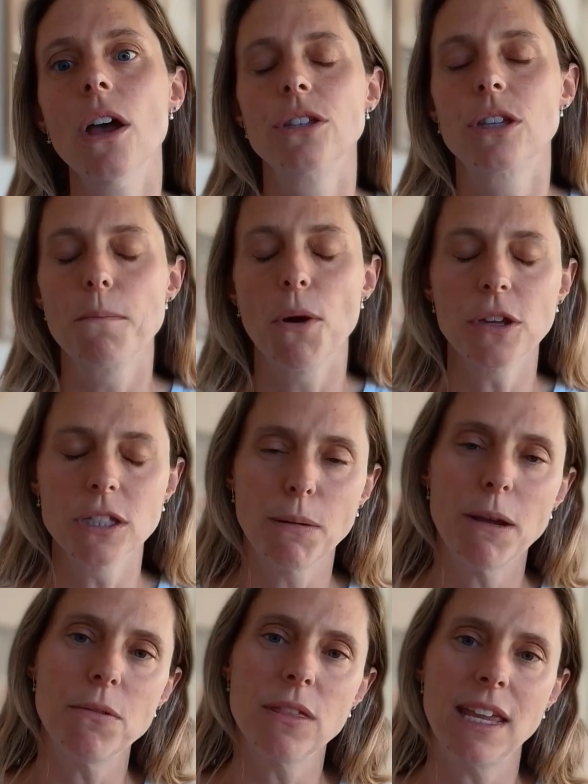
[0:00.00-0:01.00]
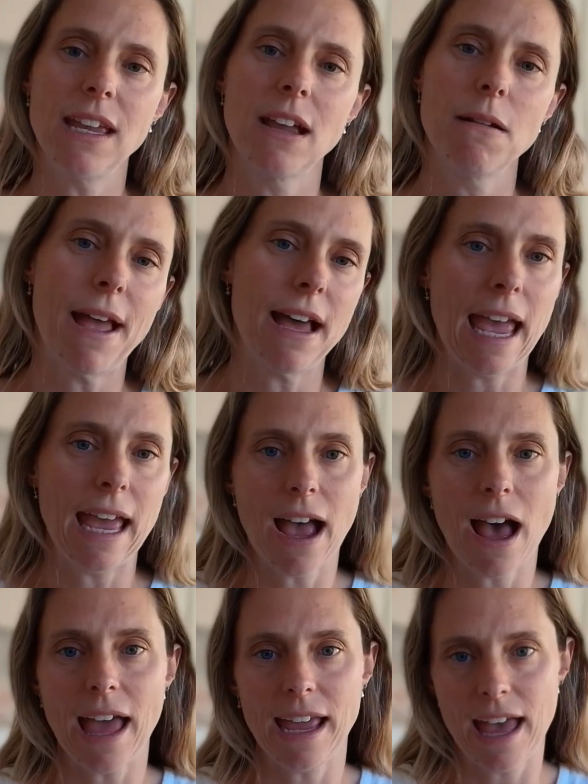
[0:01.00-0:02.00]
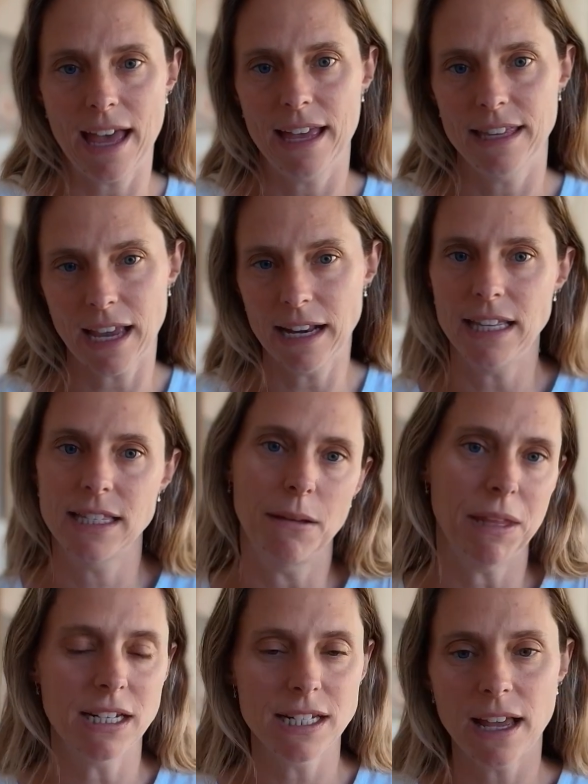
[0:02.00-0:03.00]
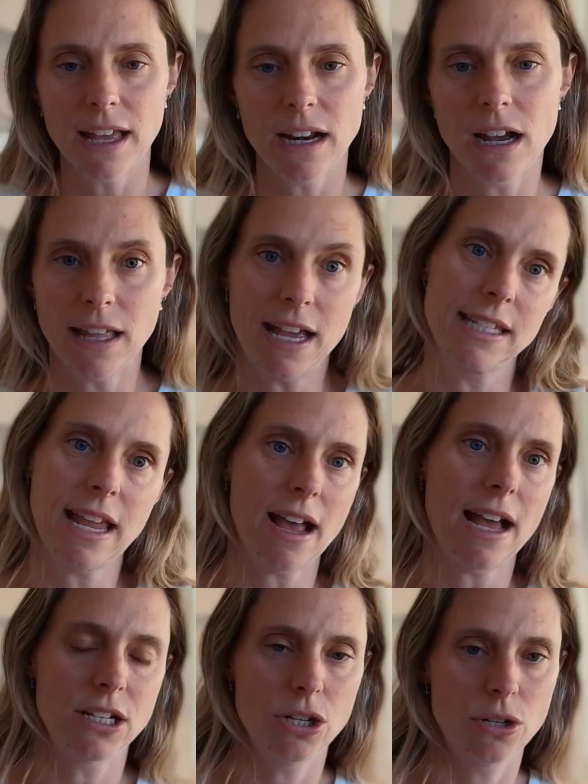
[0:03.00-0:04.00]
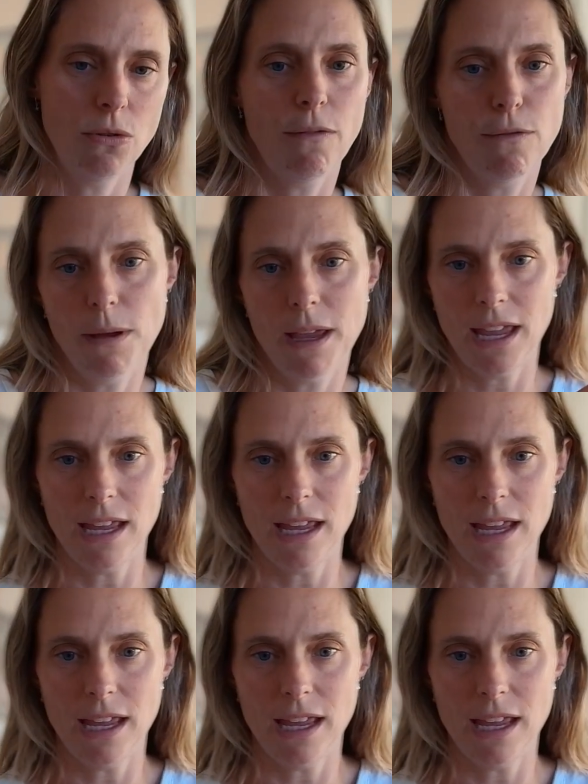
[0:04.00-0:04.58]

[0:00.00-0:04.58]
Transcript: So most people think about AI as I need something done, I'll ask AI to do it for me.